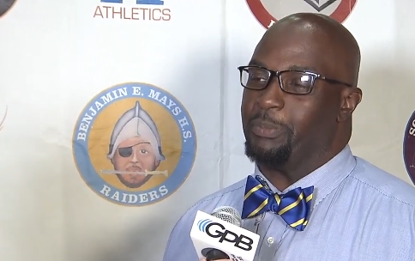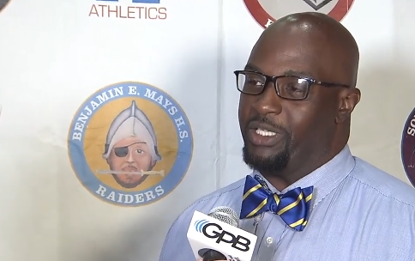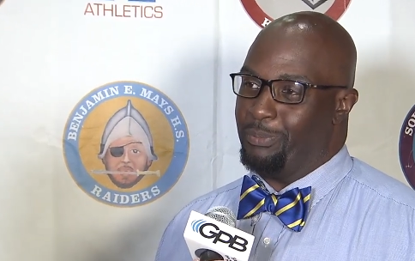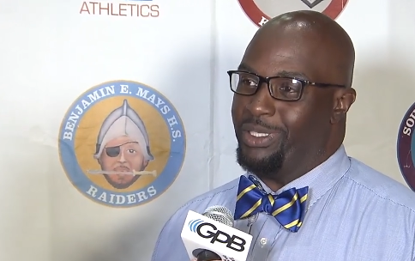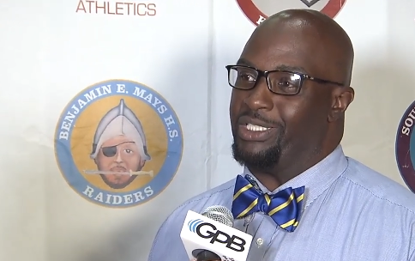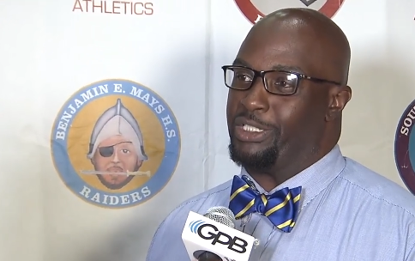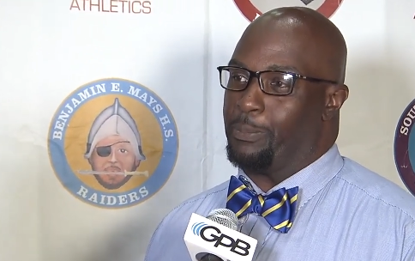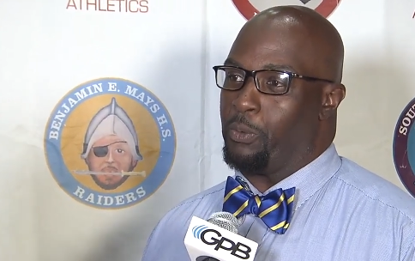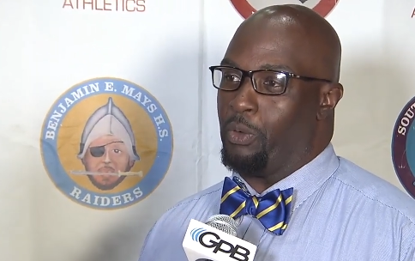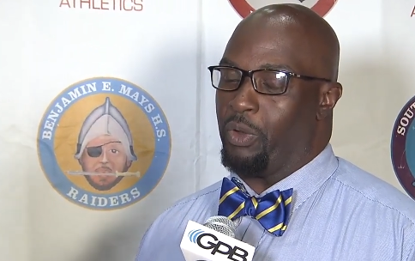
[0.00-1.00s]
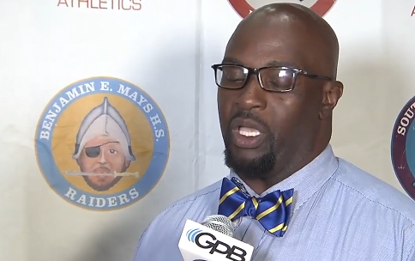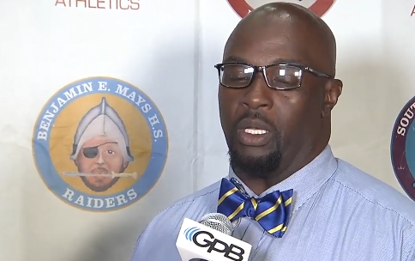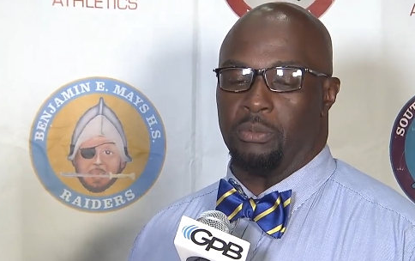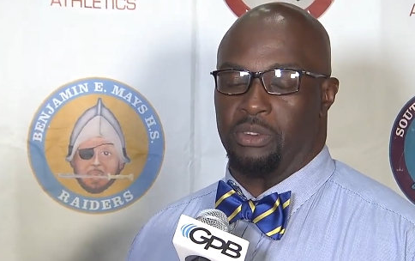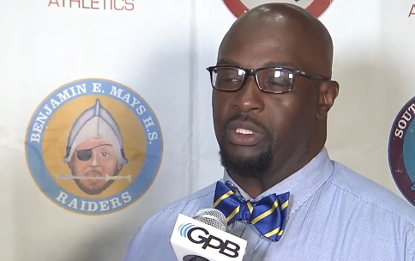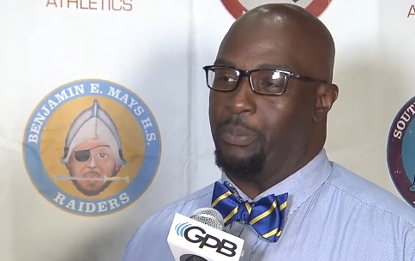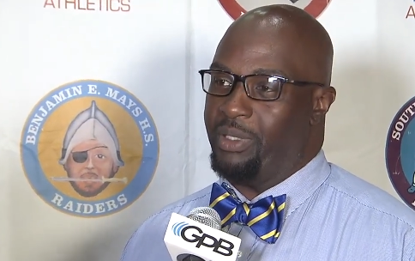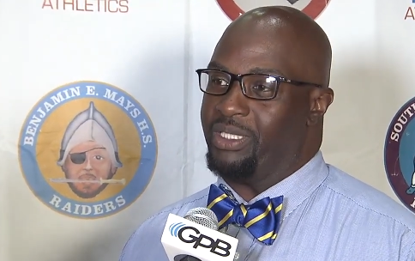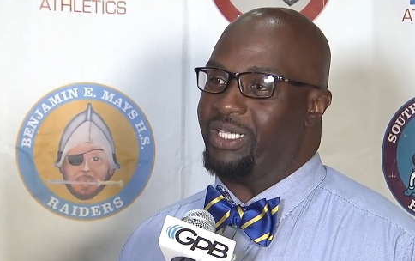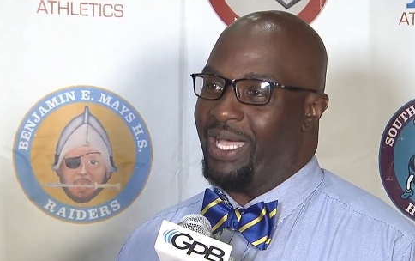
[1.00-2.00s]
Speaker 1: be committed to the program,
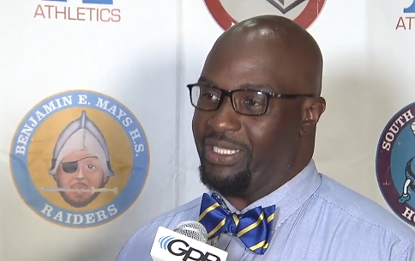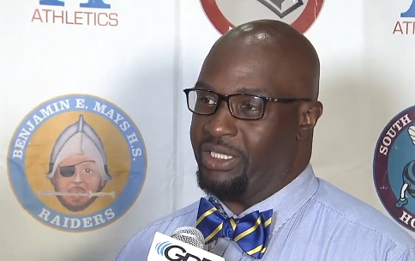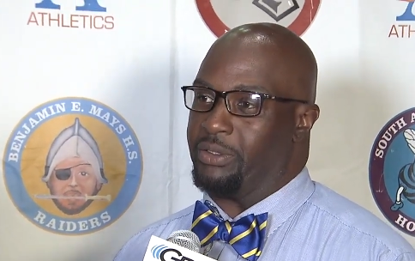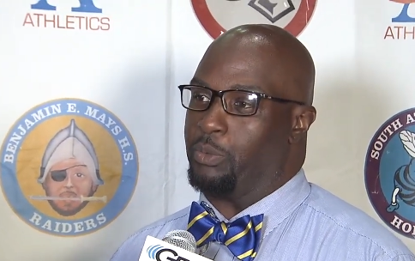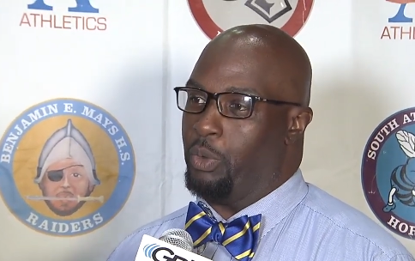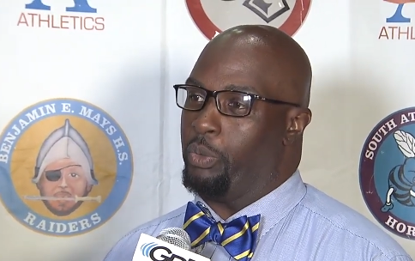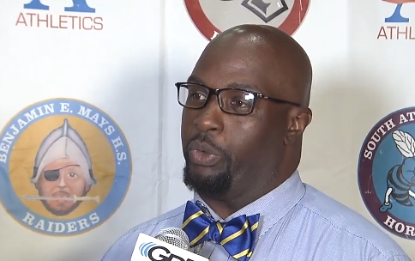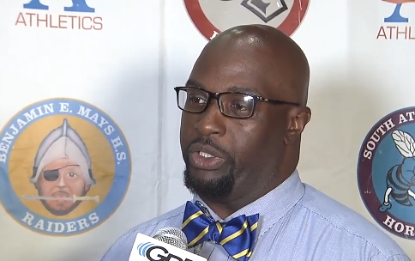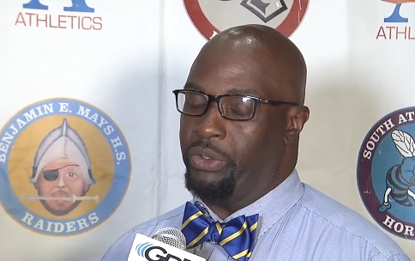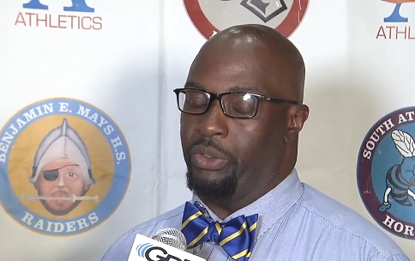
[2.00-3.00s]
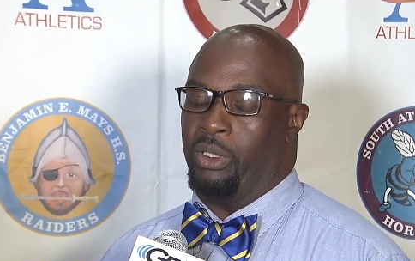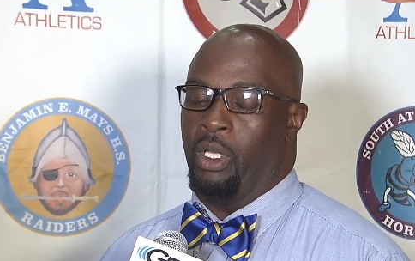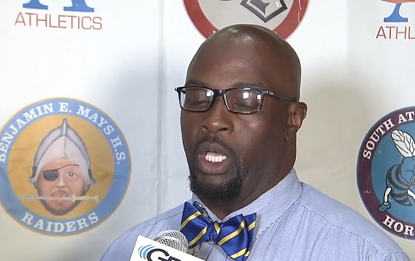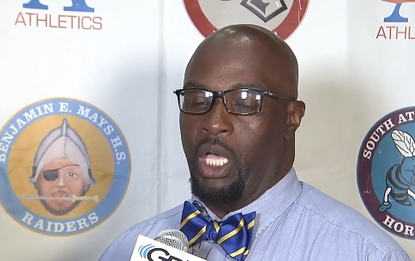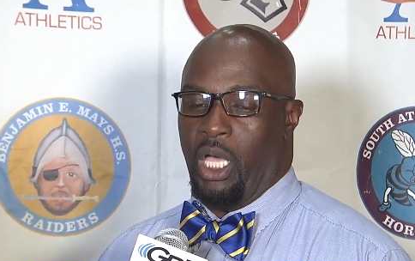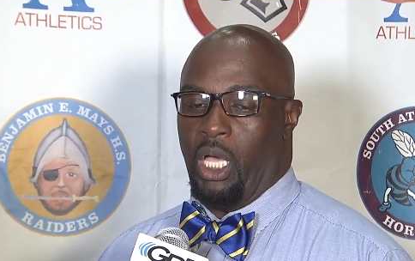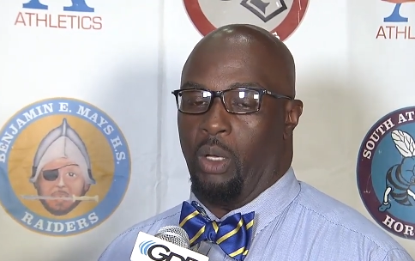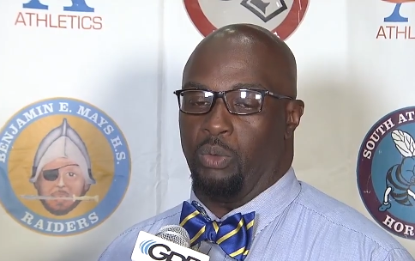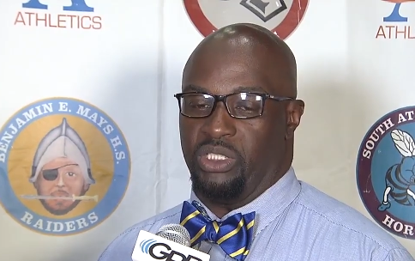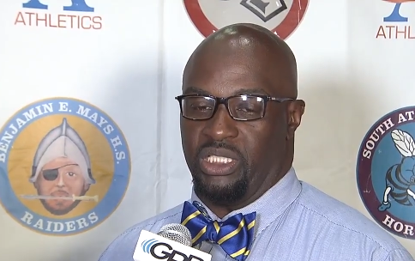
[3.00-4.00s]
committed to our system, what we're doing. Uh,
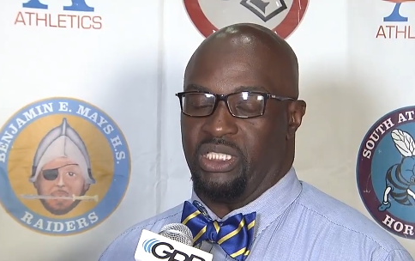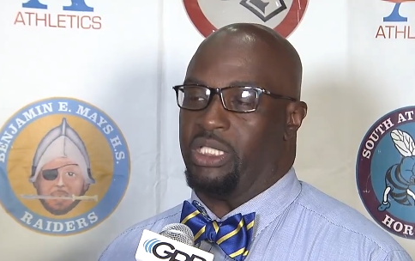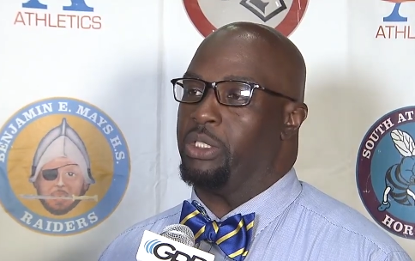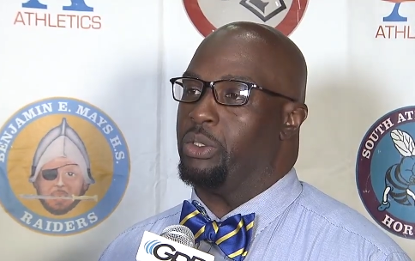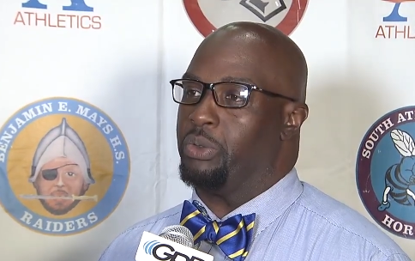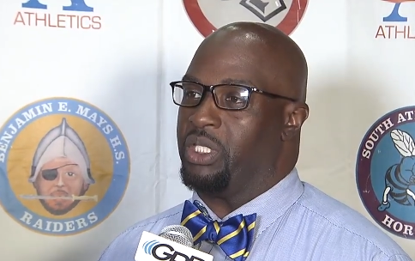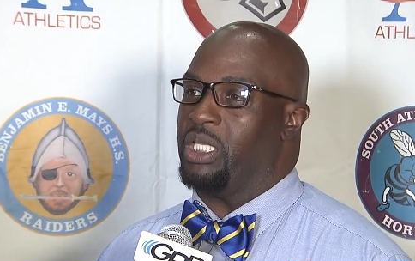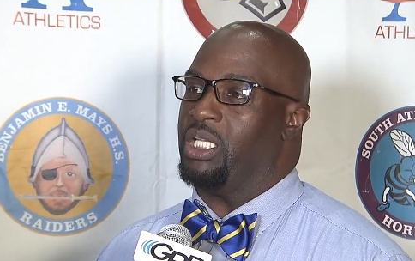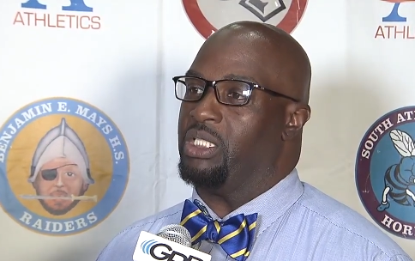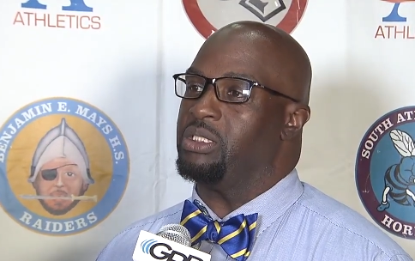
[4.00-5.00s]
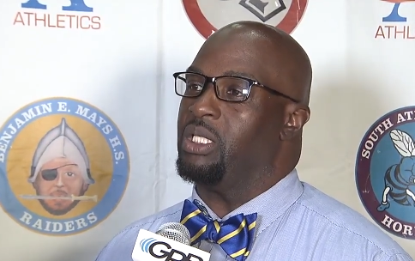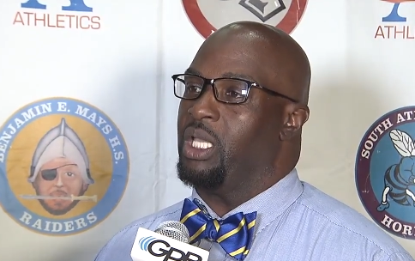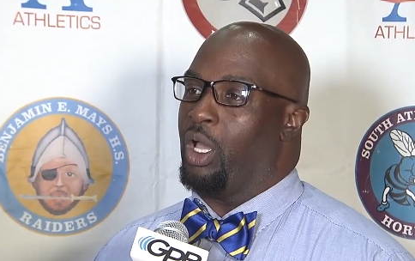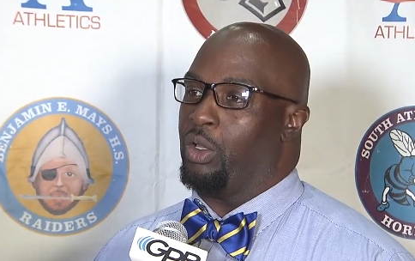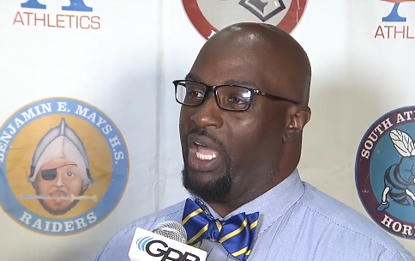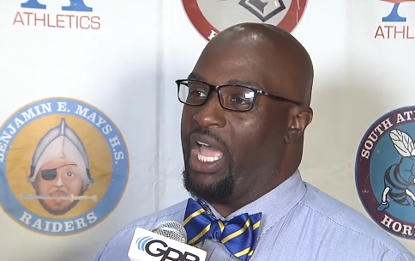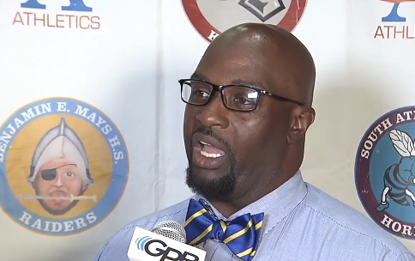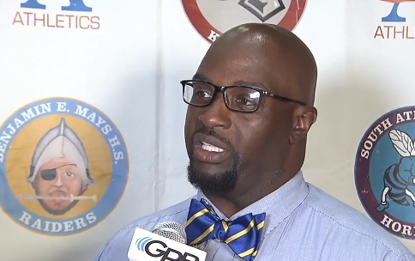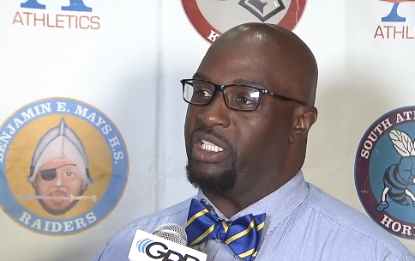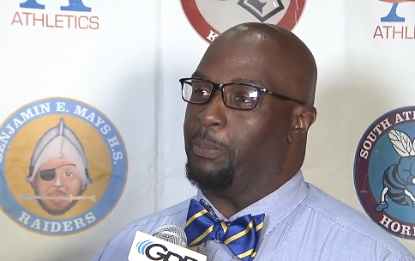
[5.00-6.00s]
we just need to do things on a
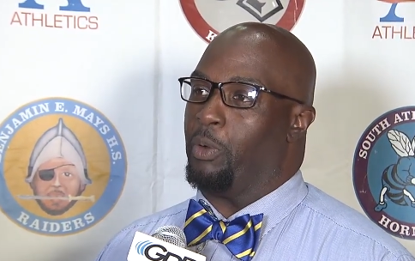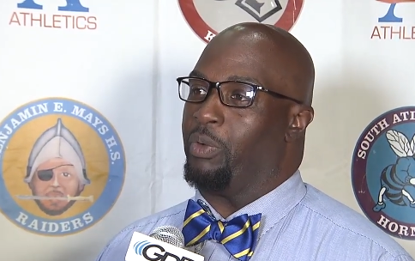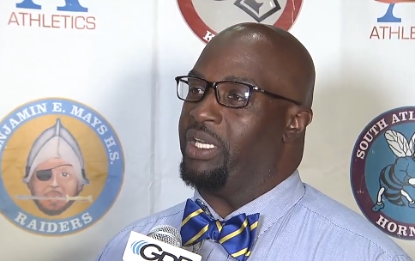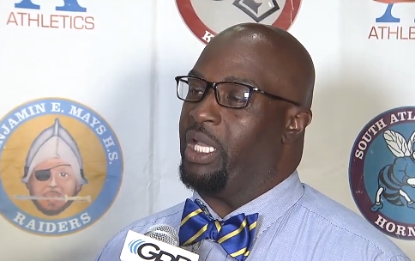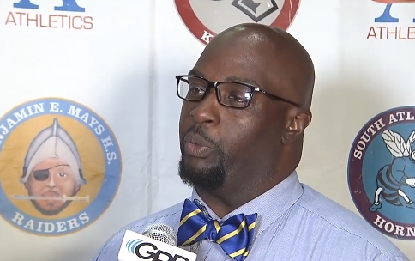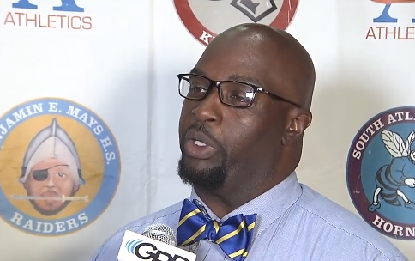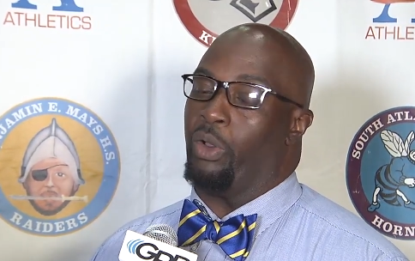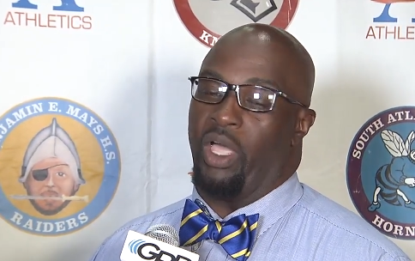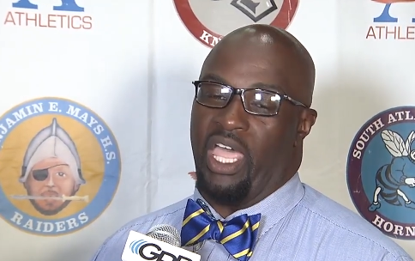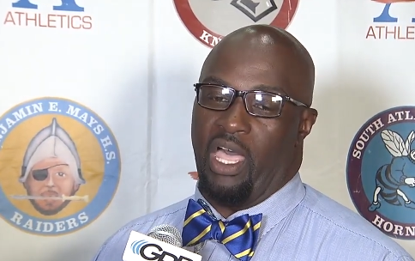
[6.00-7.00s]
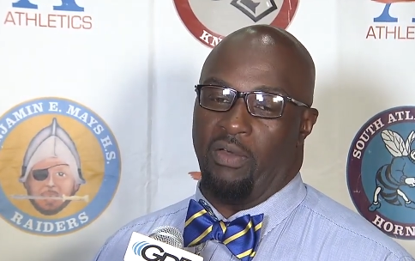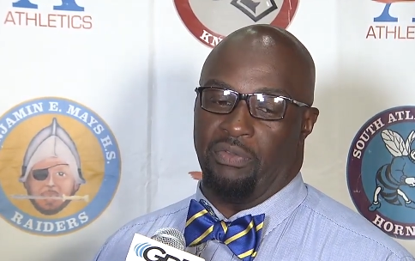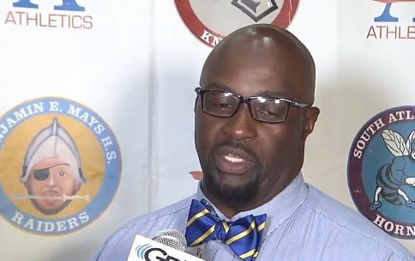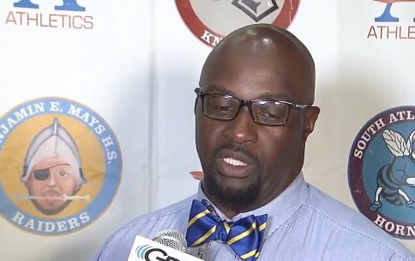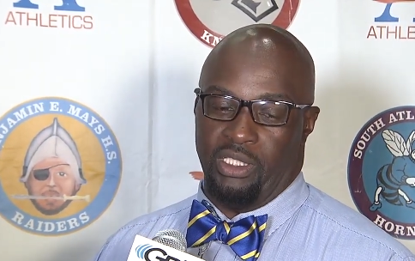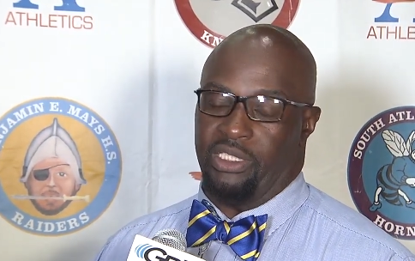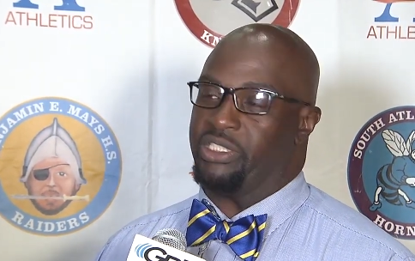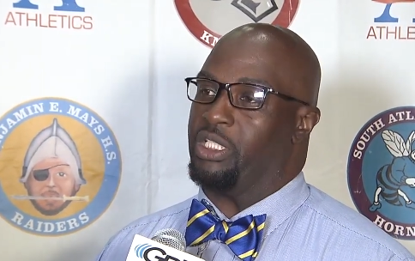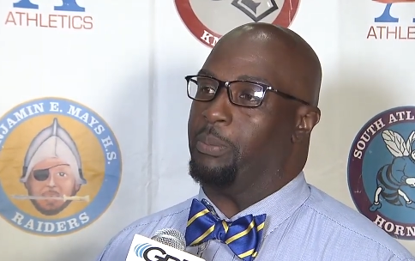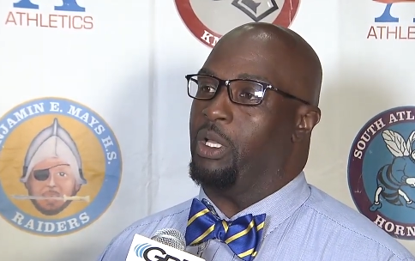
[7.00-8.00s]
higher tempo right now. We don't have the
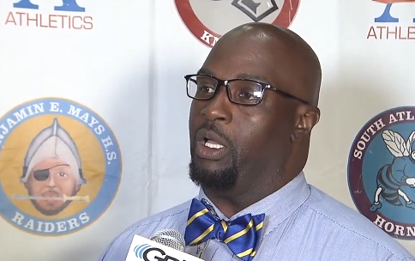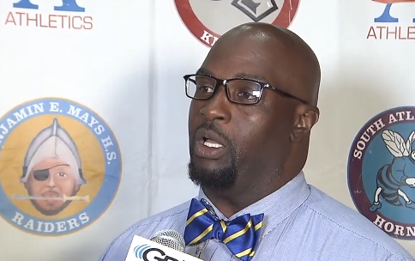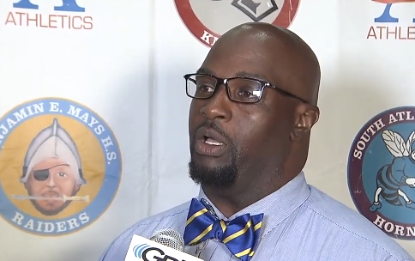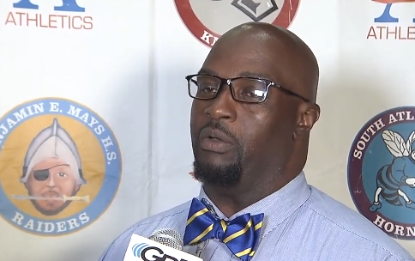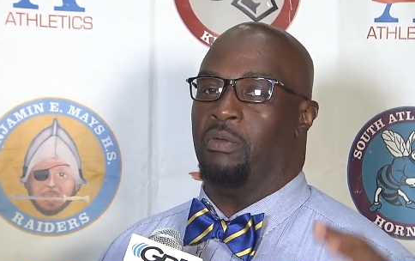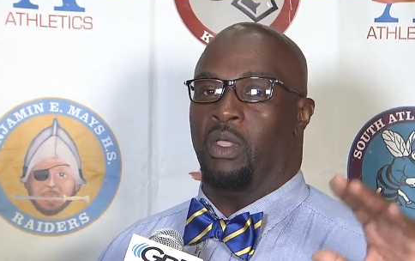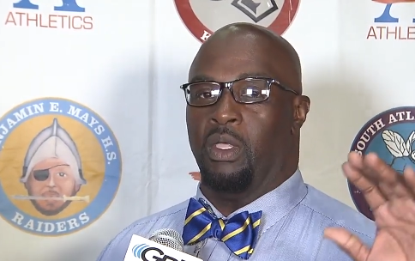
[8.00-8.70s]
leadership of